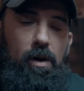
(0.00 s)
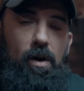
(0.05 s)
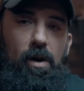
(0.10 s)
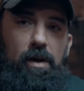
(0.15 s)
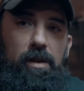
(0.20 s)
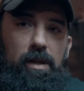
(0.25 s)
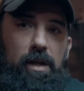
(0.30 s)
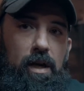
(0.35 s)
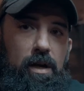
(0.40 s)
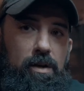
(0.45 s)

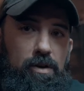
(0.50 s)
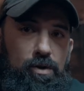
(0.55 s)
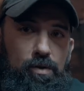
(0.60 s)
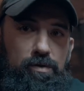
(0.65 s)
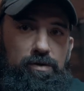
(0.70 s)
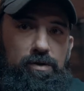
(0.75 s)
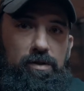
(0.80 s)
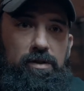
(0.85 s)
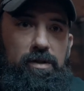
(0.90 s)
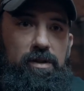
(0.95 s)
on the end
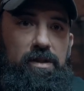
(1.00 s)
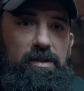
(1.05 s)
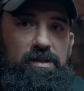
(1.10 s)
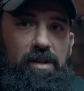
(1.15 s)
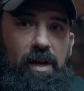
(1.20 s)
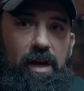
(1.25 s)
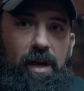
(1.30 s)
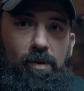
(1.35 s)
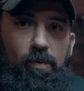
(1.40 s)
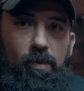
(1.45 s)
user to
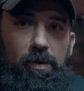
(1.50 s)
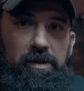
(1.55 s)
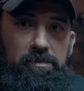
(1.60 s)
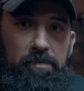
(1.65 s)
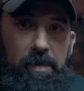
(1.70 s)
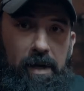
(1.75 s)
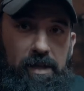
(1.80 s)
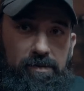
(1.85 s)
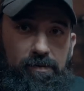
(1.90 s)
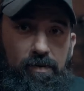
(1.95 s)
decide what's
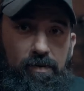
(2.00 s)
best